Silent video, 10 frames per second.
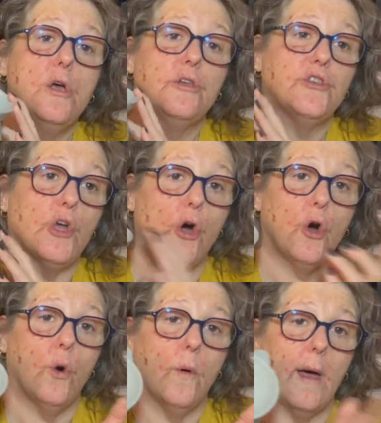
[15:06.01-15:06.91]

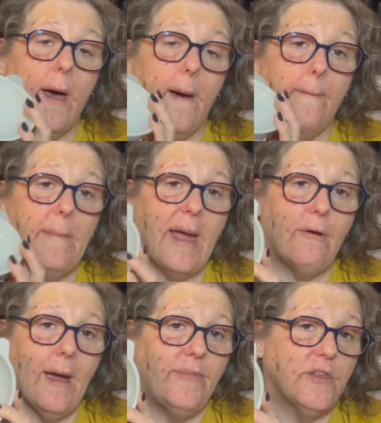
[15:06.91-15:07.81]
So um, I
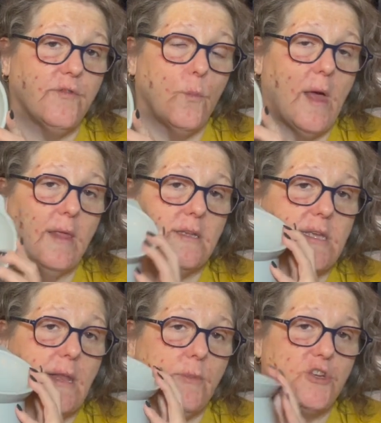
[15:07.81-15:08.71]
grabbed this for
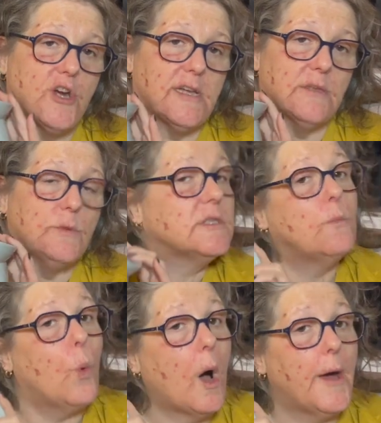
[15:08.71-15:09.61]
Wellington. I'm going to try it with
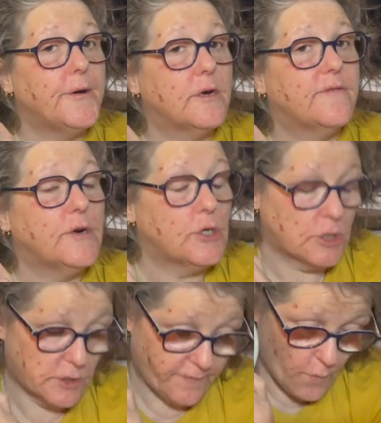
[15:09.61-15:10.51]
some water
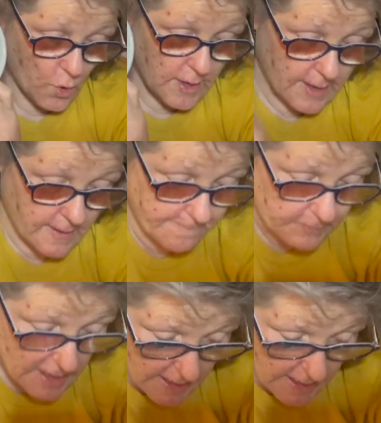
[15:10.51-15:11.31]
first for him.